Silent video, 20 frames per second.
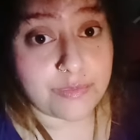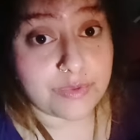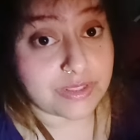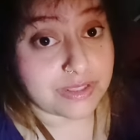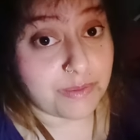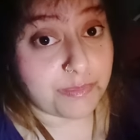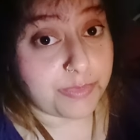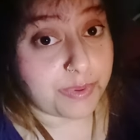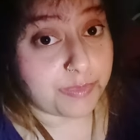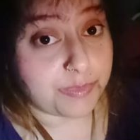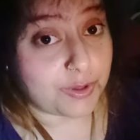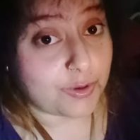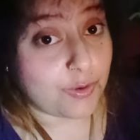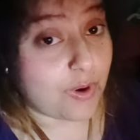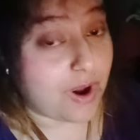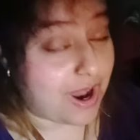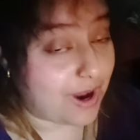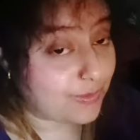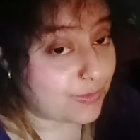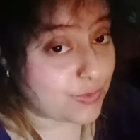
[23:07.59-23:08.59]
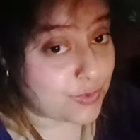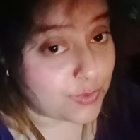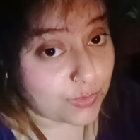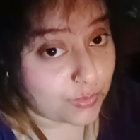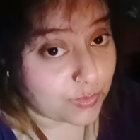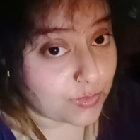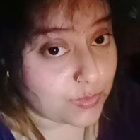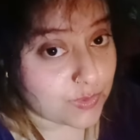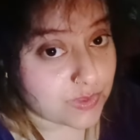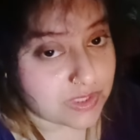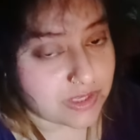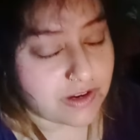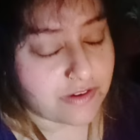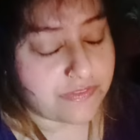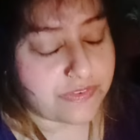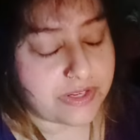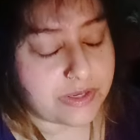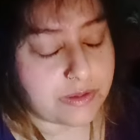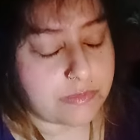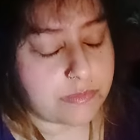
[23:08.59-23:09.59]
Some people know how to surf
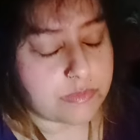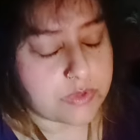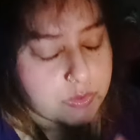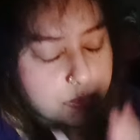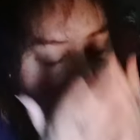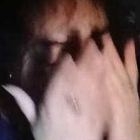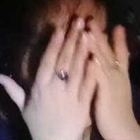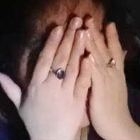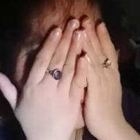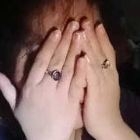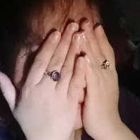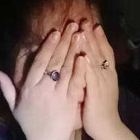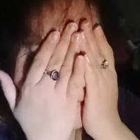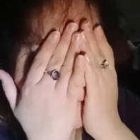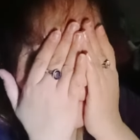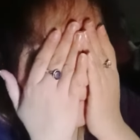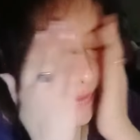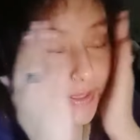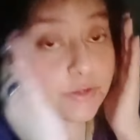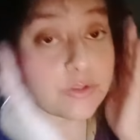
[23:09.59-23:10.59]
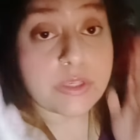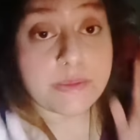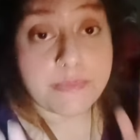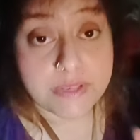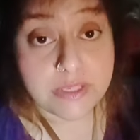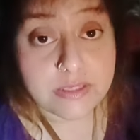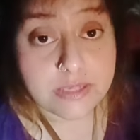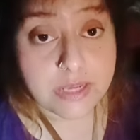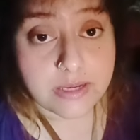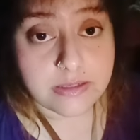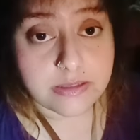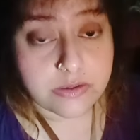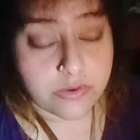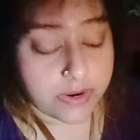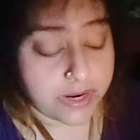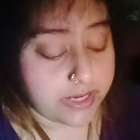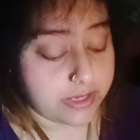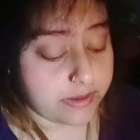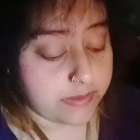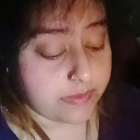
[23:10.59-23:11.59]
and swim, but to some extent,
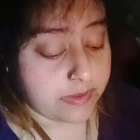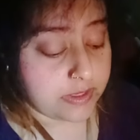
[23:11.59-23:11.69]
right?